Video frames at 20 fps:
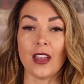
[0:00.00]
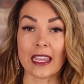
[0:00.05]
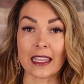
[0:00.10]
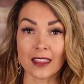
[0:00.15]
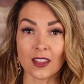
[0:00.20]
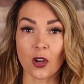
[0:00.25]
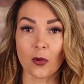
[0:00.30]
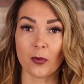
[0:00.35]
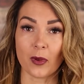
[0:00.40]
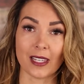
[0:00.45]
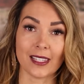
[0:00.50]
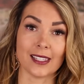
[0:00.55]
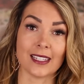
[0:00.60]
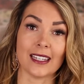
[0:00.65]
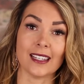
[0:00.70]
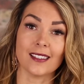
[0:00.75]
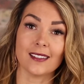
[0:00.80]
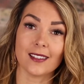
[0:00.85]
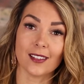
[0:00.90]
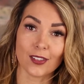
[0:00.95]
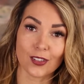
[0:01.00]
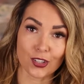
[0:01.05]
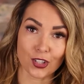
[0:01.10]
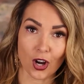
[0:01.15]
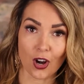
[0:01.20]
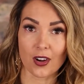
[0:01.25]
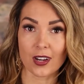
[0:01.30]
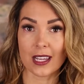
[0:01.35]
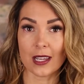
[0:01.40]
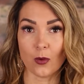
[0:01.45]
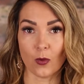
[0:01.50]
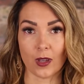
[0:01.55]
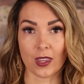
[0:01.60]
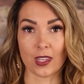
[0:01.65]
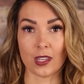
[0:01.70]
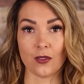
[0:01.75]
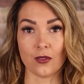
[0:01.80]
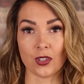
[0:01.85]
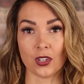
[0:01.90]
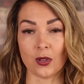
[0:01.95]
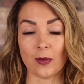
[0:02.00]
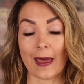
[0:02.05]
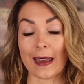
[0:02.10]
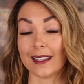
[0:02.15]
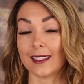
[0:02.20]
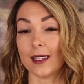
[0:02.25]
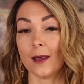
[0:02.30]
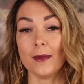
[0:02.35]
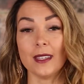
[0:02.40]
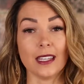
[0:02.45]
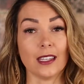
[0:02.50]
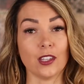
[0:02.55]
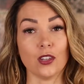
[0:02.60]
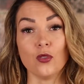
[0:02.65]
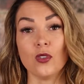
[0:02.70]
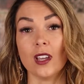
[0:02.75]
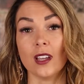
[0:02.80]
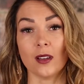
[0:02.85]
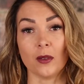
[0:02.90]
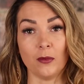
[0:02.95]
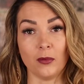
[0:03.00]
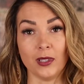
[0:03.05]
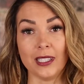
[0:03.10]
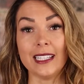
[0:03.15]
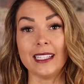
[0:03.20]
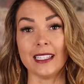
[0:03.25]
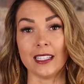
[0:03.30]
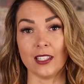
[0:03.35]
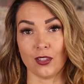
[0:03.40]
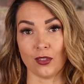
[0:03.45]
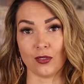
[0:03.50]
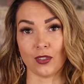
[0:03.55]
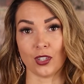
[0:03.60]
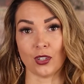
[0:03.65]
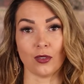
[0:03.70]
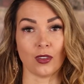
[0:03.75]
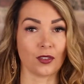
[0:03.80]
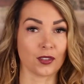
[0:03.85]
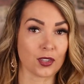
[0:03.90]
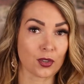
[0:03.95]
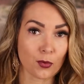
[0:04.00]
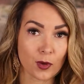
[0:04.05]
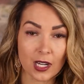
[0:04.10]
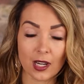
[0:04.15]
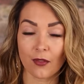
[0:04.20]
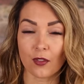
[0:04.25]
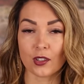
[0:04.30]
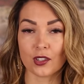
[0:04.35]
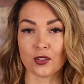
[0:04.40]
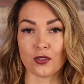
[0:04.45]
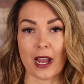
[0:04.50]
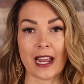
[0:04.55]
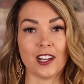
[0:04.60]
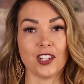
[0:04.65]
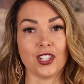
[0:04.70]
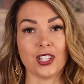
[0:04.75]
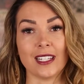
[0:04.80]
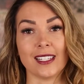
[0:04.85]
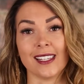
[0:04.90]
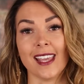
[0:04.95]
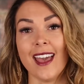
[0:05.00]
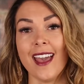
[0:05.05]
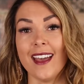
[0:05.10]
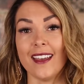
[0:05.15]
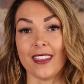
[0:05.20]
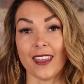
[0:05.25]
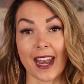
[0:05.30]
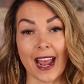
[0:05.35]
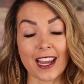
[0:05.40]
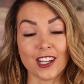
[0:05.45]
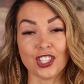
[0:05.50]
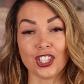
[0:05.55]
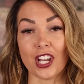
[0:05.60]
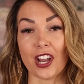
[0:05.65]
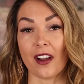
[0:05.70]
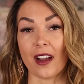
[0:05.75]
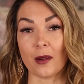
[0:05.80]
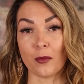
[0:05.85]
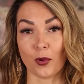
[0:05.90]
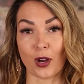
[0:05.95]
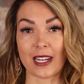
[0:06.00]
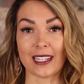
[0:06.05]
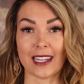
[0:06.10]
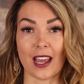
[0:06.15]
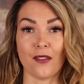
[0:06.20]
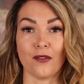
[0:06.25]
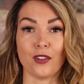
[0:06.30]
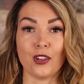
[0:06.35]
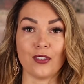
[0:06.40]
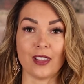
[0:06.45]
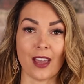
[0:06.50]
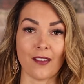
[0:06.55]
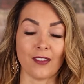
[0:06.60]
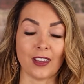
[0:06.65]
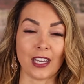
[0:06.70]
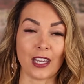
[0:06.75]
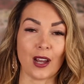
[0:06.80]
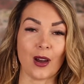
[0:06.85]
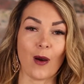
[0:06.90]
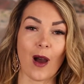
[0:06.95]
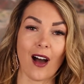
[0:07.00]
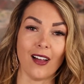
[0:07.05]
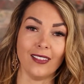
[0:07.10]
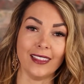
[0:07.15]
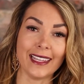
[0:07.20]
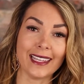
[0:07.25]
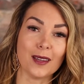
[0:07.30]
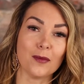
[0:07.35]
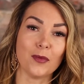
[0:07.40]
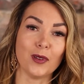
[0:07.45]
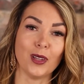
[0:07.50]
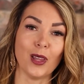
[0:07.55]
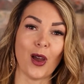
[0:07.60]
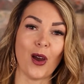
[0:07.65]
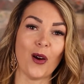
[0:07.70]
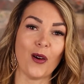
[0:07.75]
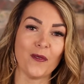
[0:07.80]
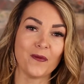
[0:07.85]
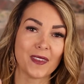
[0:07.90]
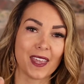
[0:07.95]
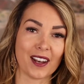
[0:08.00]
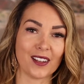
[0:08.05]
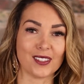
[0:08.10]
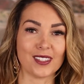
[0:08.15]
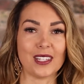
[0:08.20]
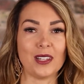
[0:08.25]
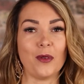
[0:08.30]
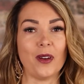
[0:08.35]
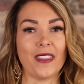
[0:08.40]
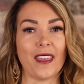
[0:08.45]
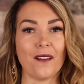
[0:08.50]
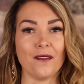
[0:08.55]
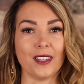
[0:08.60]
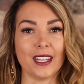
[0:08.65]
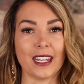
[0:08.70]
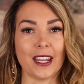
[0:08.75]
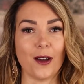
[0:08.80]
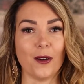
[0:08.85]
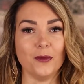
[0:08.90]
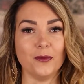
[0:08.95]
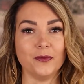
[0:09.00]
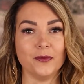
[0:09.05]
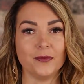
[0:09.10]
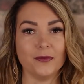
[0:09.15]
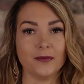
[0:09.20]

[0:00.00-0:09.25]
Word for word: in their business starting with YouTube, and it's something that you can completely do too. There's three different strategies that I share and break down for you in that video. I'll link it below, and I'll see you on that video.